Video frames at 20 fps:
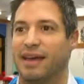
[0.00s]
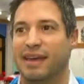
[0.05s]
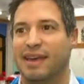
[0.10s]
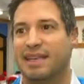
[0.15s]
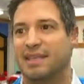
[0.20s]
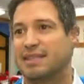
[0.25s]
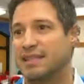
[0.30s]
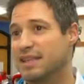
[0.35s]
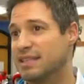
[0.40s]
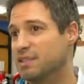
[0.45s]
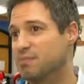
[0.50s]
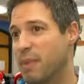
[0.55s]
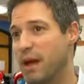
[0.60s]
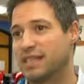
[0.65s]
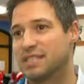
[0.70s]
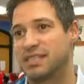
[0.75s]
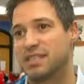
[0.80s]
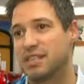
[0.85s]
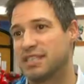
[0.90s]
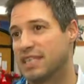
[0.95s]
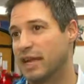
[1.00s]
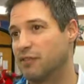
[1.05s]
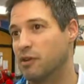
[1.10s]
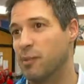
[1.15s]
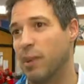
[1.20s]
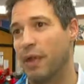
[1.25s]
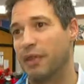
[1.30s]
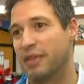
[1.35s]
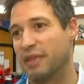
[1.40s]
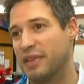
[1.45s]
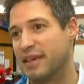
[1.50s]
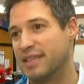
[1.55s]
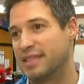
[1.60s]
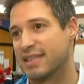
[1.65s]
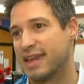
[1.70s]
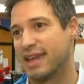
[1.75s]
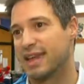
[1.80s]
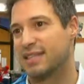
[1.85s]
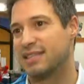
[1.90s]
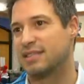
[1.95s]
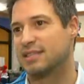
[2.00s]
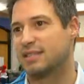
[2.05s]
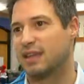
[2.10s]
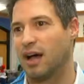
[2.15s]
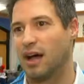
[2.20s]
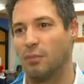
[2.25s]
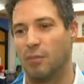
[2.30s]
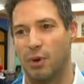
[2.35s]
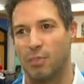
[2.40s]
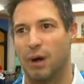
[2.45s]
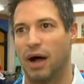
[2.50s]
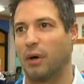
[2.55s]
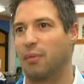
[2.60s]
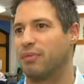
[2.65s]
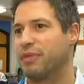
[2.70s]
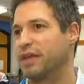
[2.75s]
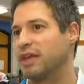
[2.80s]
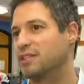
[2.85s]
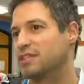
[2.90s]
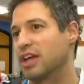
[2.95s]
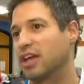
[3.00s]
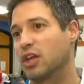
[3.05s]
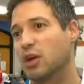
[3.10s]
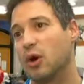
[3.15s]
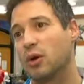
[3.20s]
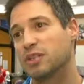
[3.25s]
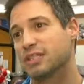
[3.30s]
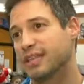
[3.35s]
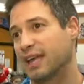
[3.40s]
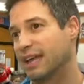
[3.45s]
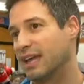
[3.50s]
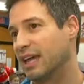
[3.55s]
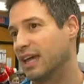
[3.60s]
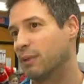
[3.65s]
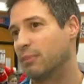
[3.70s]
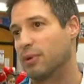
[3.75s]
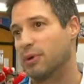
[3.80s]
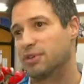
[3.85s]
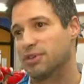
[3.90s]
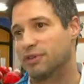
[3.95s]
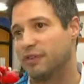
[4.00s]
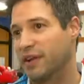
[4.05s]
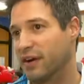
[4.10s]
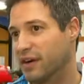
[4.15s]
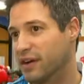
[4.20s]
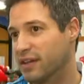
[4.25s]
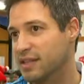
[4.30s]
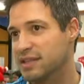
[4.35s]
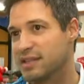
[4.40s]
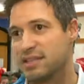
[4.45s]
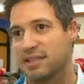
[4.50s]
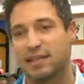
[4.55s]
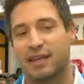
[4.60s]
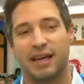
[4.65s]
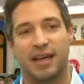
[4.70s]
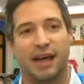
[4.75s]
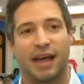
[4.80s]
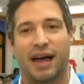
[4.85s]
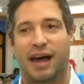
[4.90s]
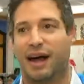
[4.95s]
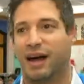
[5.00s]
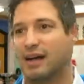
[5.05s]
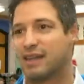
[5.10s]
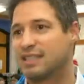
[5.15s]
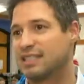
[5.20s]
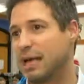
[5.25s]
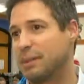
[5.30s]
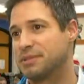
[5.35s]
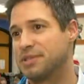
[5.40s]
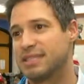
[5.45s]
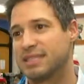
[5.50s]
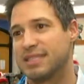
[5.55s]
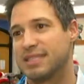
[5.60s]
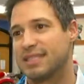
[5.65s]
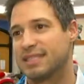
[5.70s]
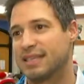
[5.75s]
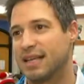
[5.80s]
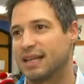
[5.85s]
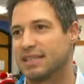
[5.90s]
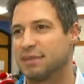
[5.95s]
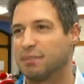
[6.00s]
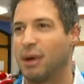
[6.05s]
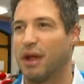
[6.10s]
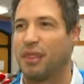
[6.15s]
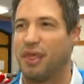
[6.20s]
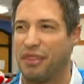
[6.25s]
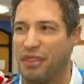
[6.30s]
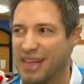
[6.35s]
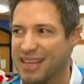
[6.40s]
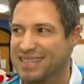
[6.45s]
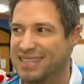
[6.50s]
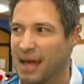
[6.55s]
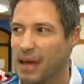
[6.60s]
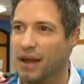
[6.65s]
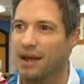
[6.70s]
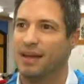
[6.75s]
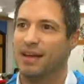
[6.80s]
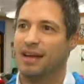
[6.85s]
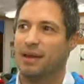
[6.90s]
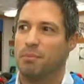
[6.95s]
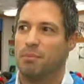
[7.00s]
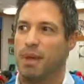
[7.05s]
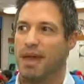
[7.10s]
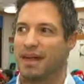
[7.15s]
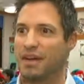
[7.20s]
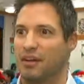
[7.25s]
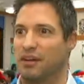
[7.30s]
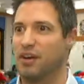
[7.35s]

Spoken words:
He sends messages every month to these kids about things like goal setting and perseverance, steps to success, about the things that make an